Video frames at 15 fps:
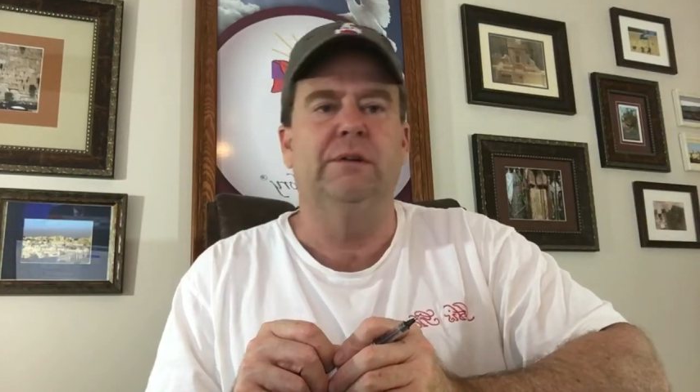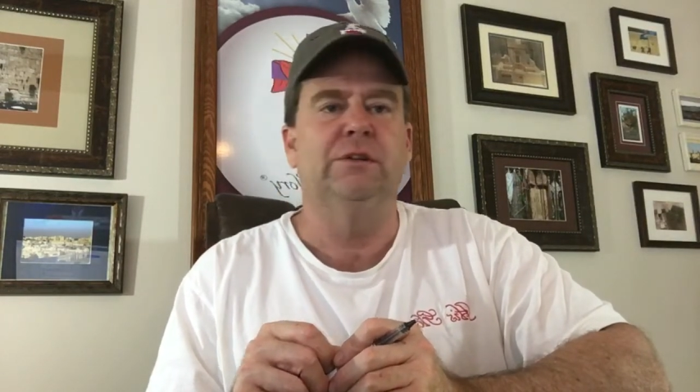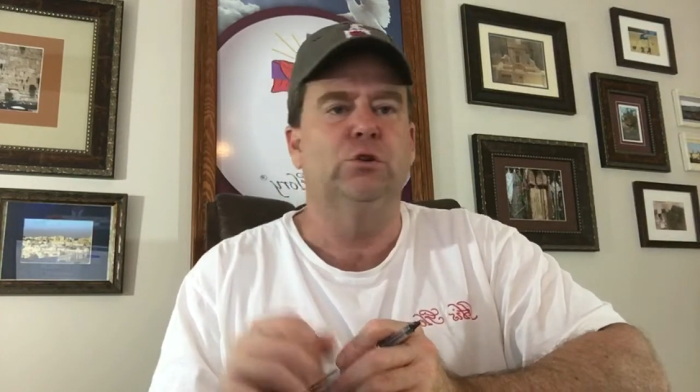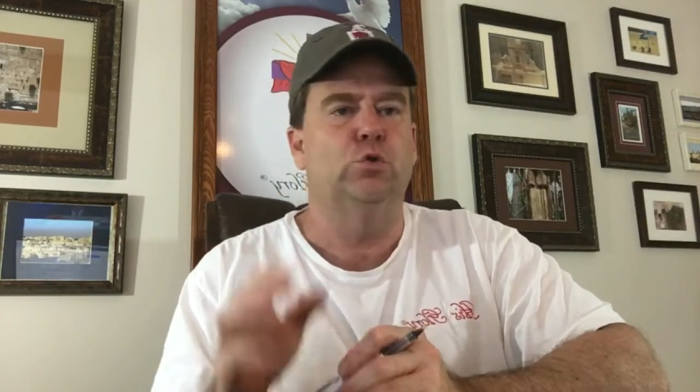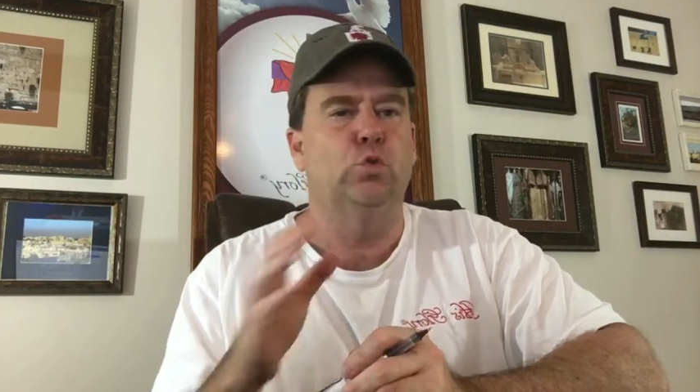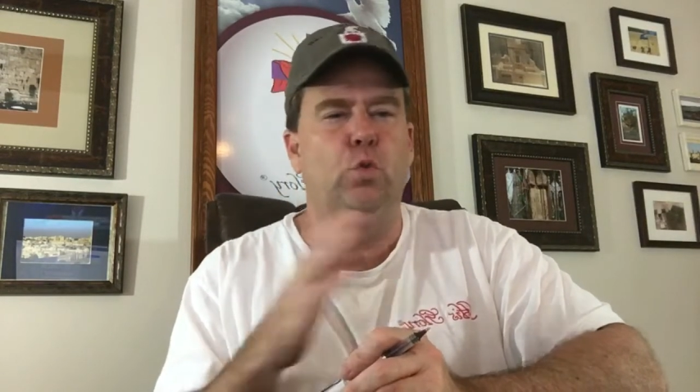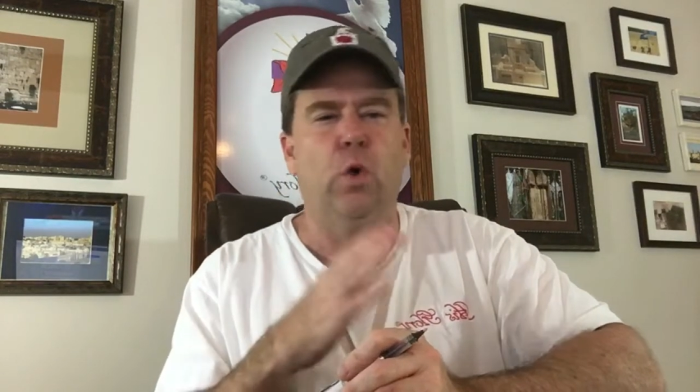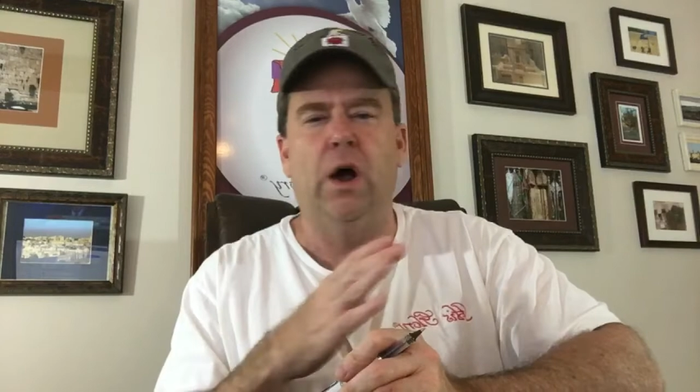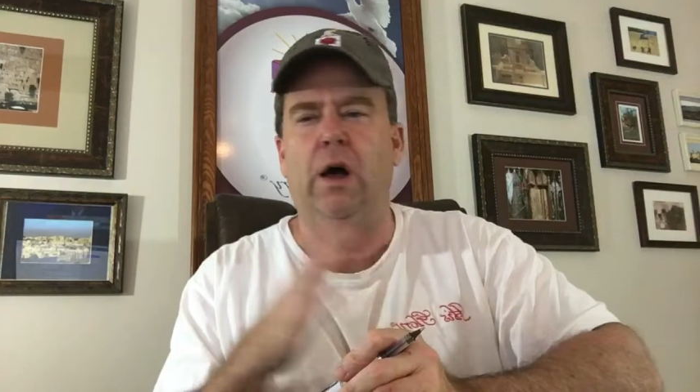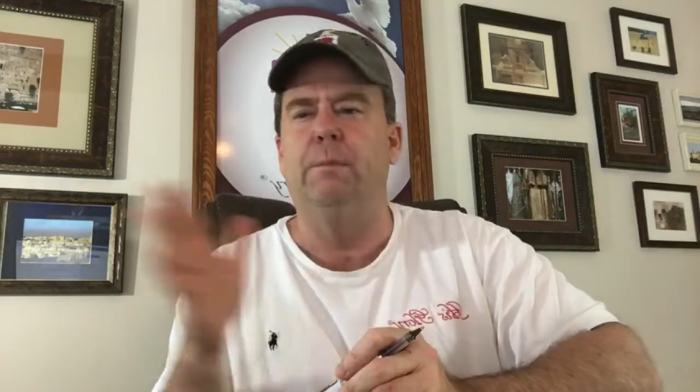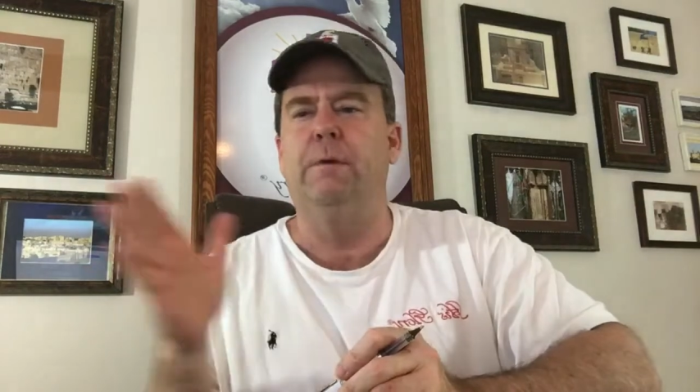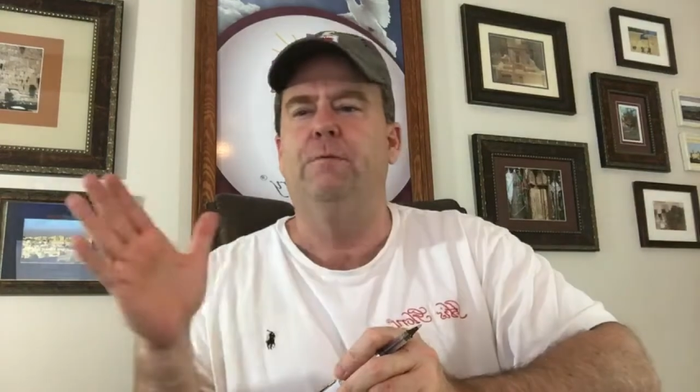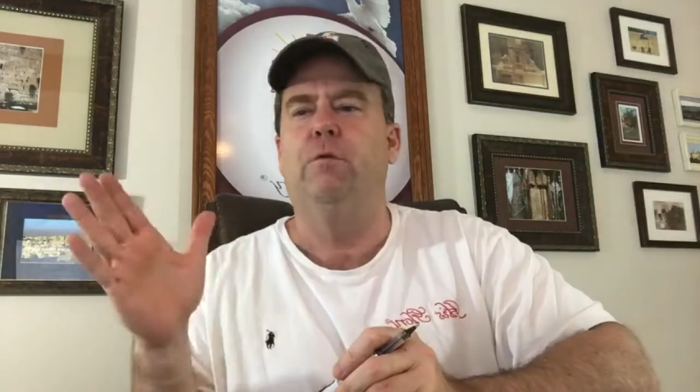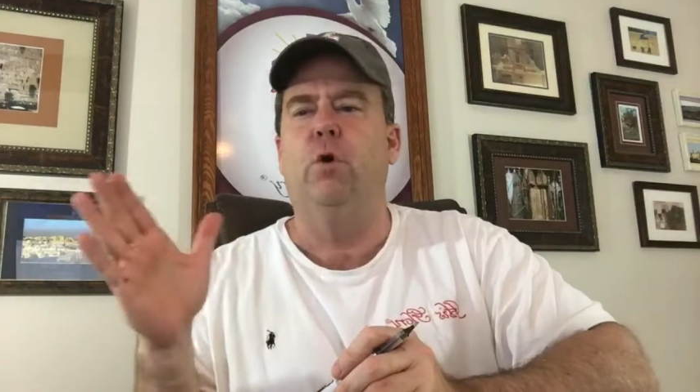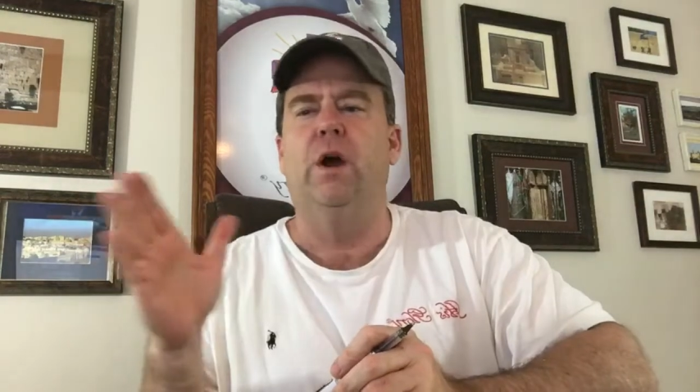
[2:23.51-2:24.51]
This was well
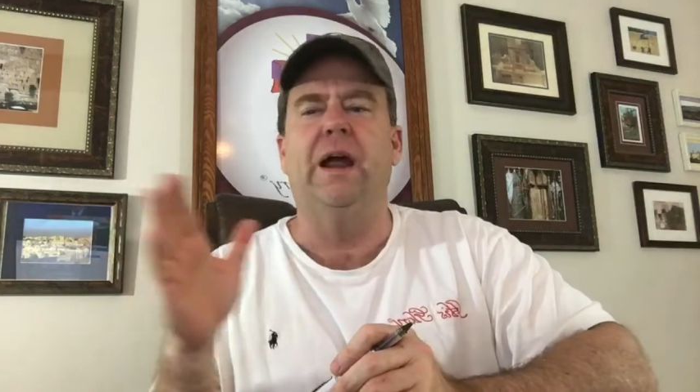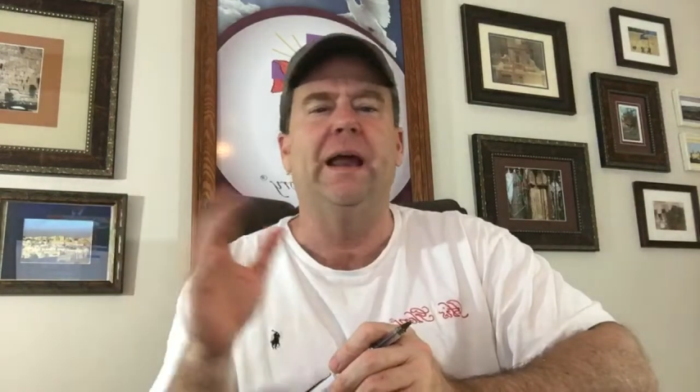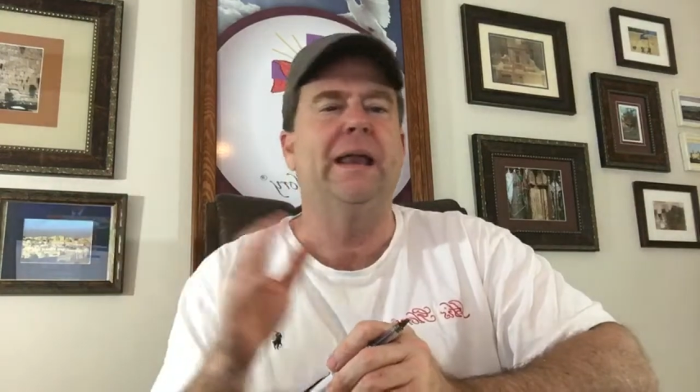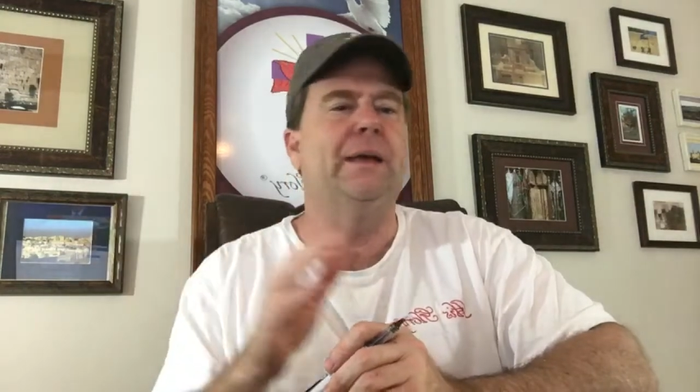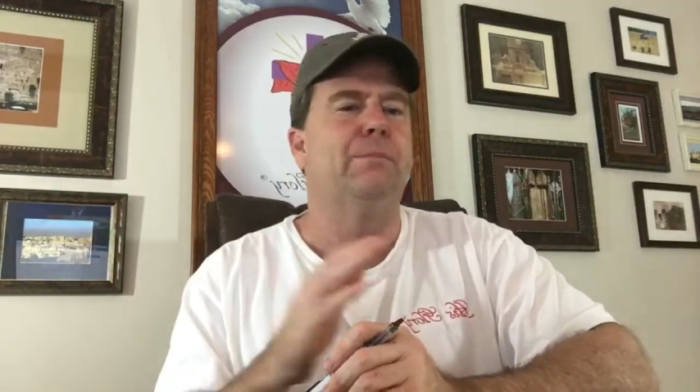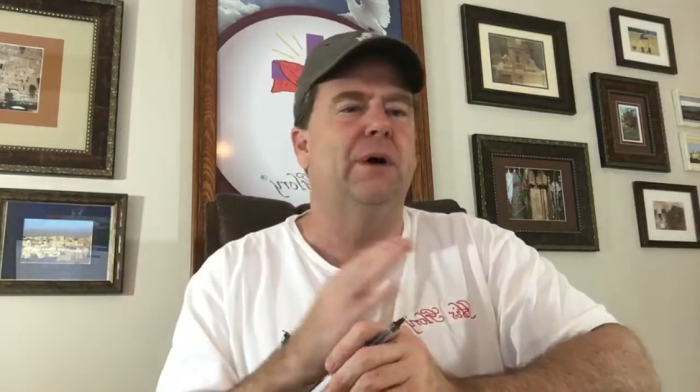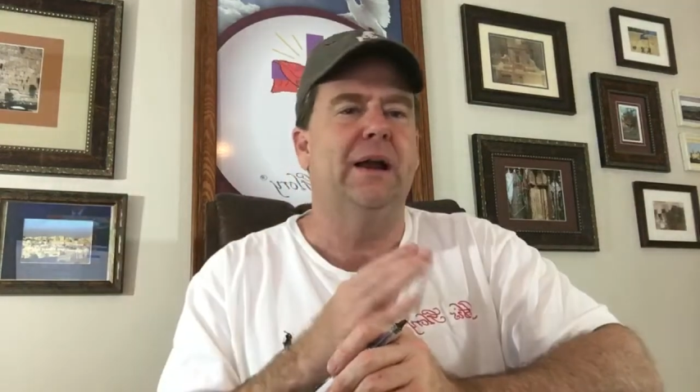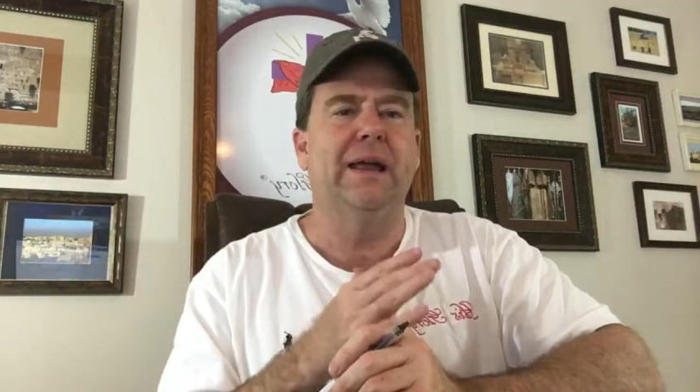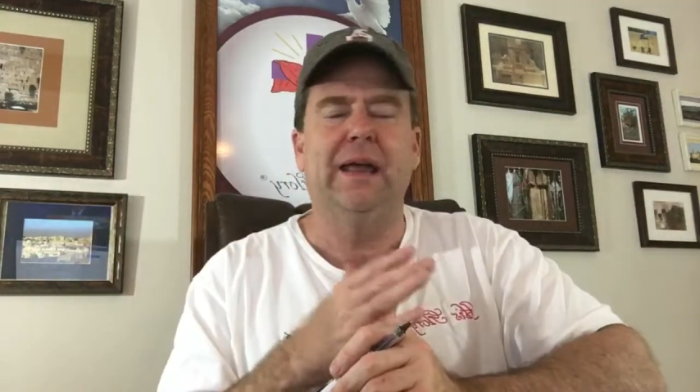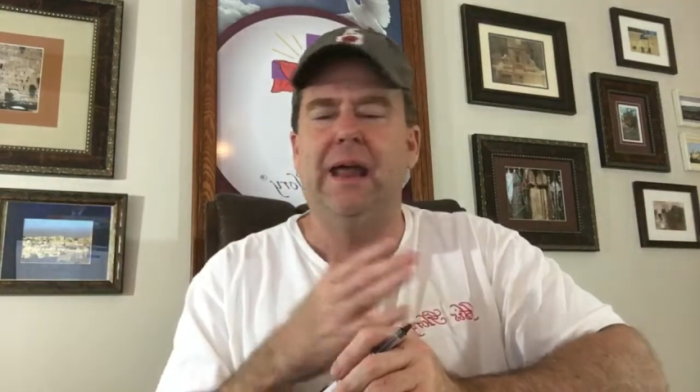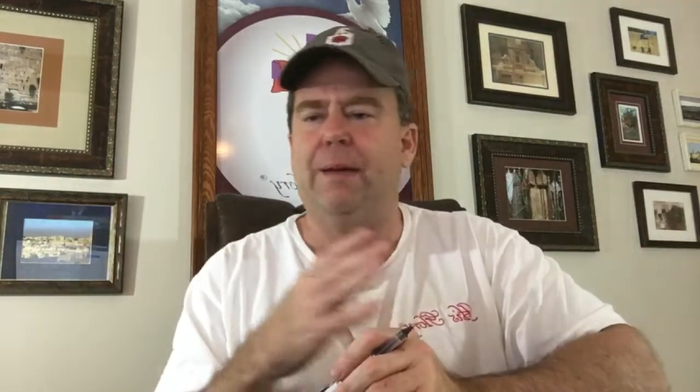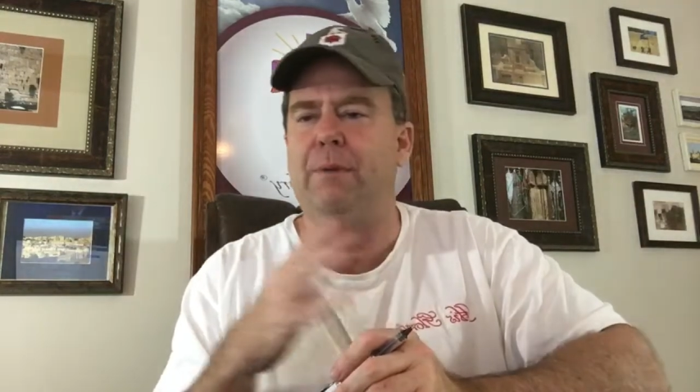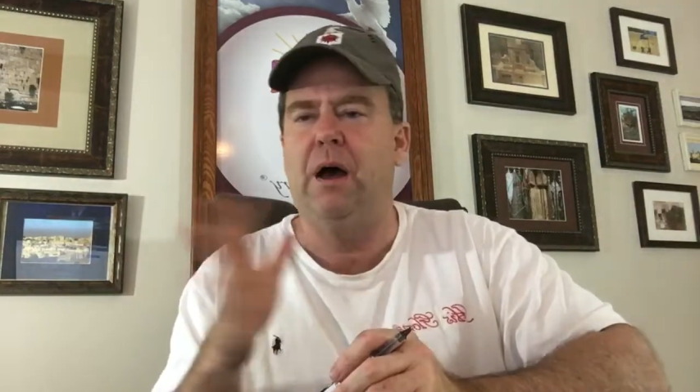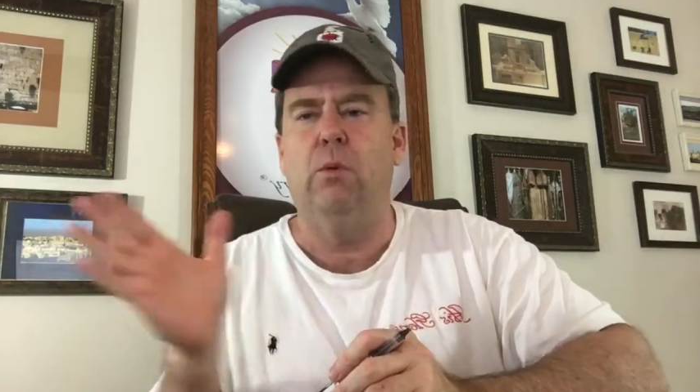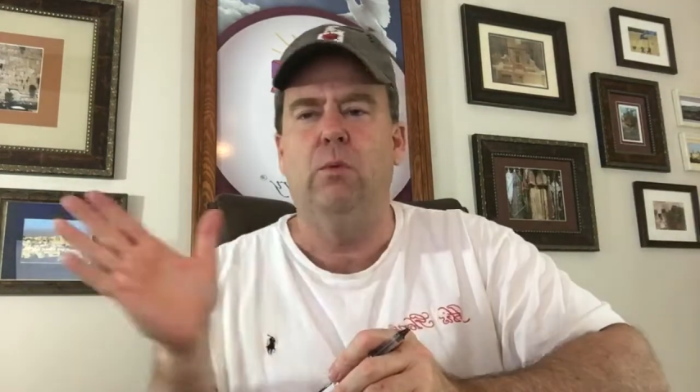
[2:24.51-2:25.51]
before anybody
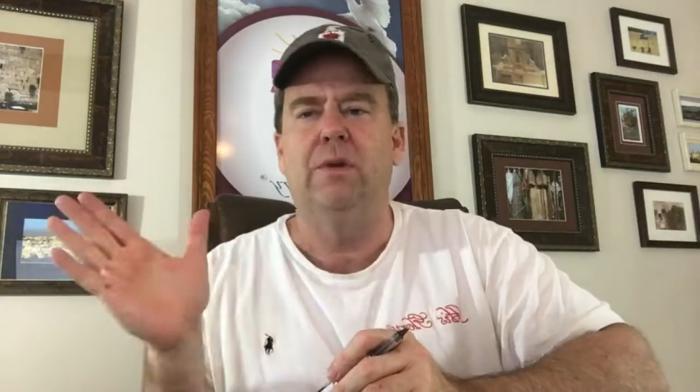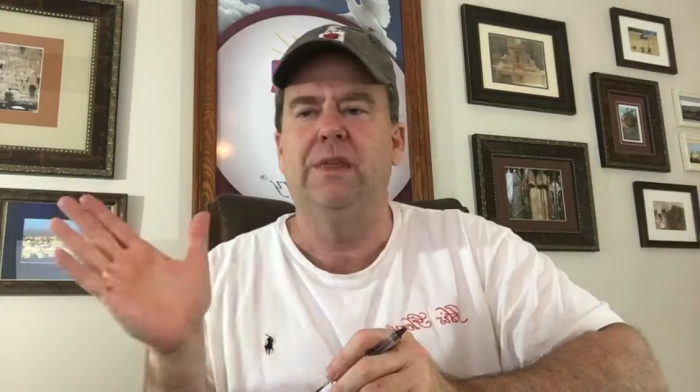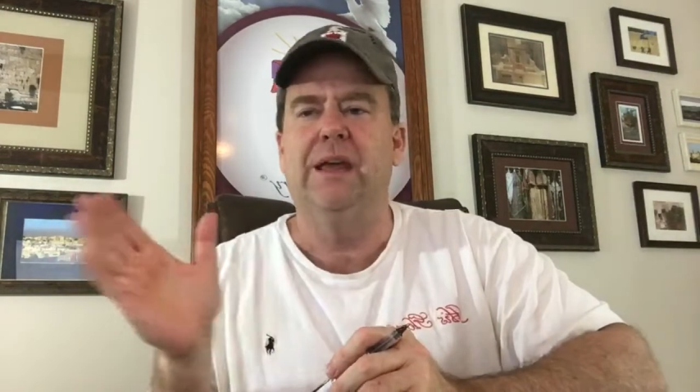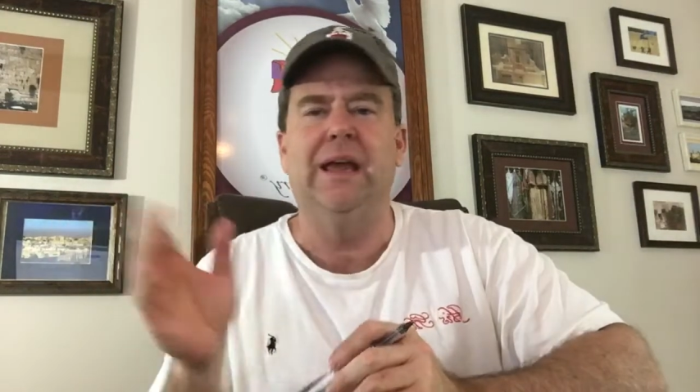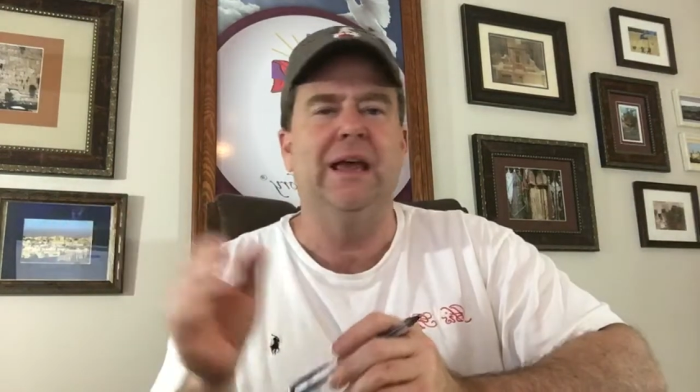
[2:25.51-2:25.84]
came out with